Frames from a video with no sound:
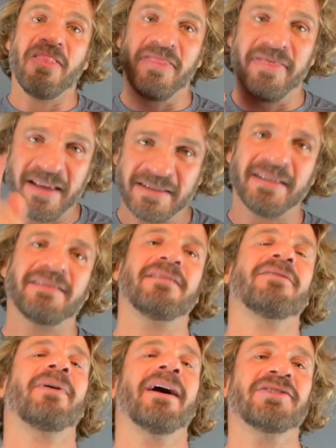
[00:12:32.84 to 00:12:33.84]
This is the
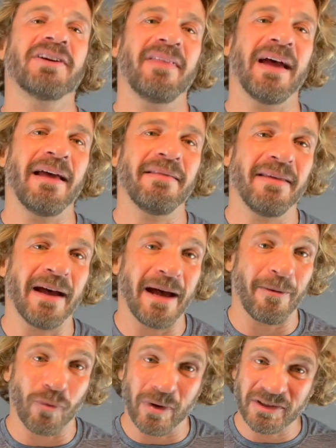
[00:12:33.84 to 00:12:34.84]
direction that
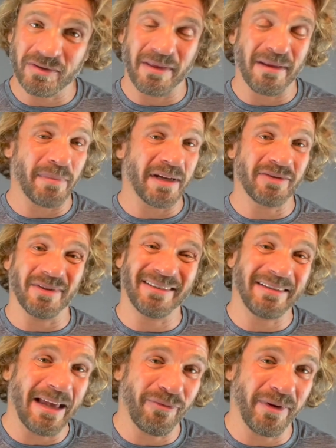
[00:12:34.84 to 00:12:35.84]
raw strength and muscle is
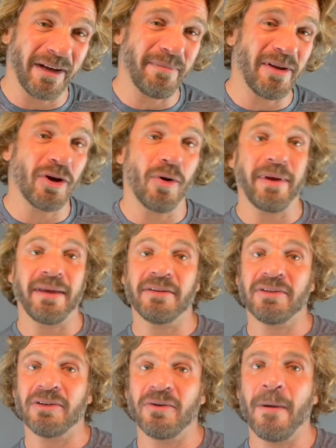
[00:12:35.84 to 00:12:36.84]
definitely going to be going
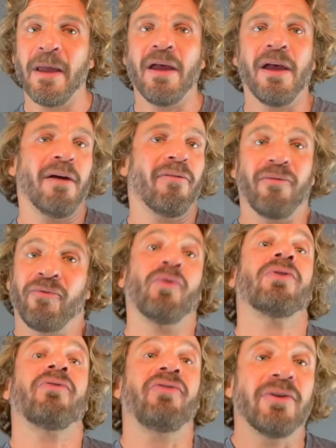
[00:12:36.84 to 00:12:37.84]
into
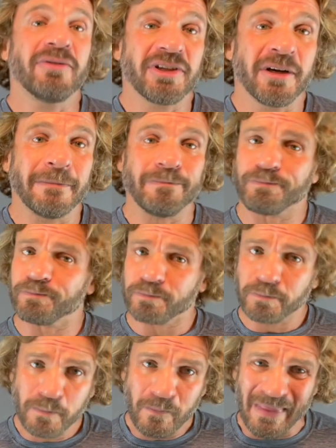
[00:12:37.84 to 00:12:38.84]
for the future.
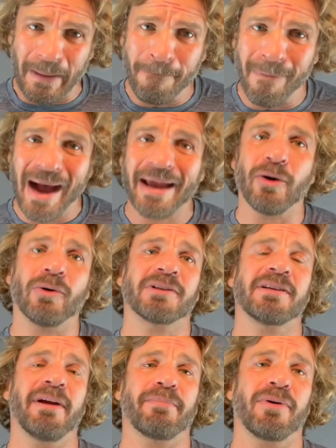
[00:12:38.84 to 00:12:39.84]
My
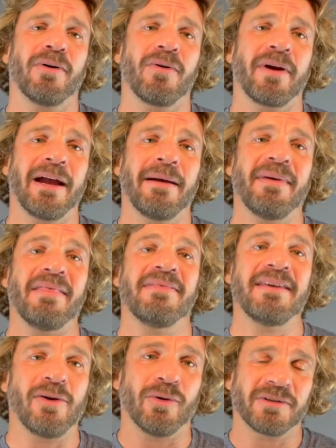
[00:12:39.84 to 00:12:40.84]
ultimate program,
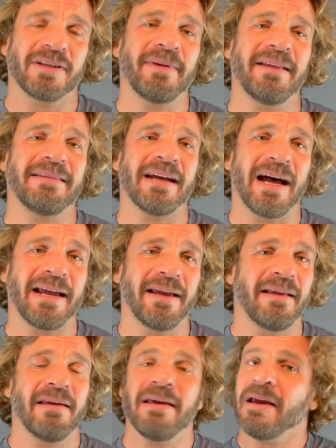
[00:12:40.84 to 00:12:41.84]
the ultimate
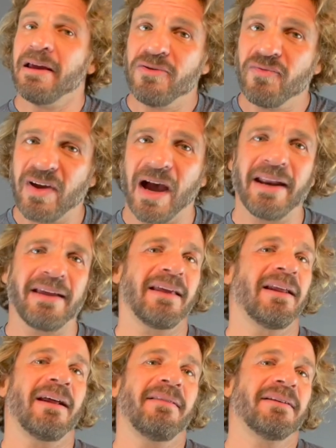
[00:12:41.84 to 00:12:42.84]
diet. You've got to get
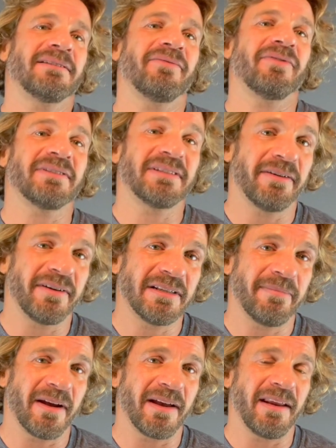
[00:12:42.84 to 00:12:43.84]
on this if you're serious
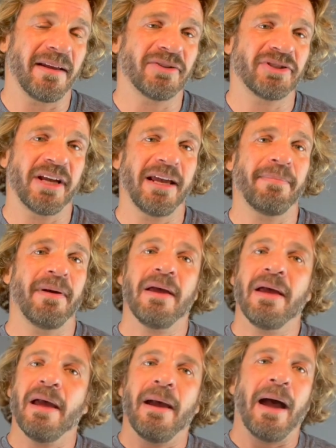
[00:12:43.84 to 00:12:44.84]
about getting in shape.
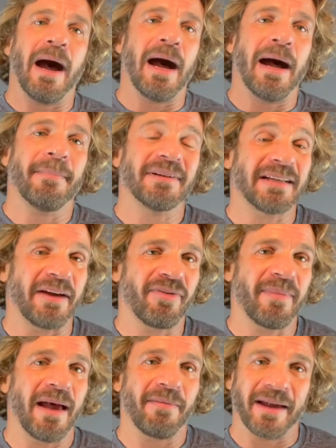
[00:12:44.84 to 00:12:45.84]
Aside from
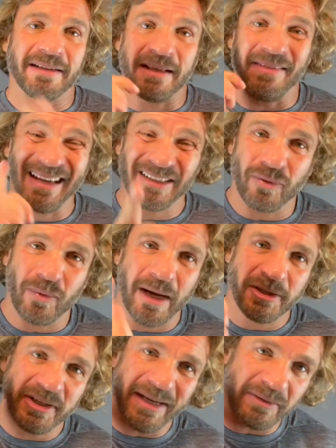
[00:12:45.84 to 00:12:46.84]
that, like I said, thanks for
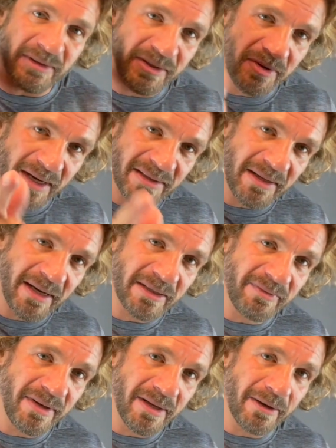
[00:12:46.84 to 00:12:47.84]
watching. I'll see you guys in the next
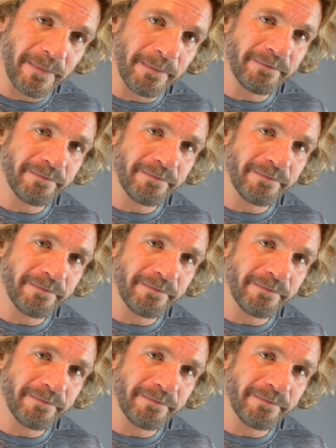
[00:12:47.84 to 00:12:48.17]
video.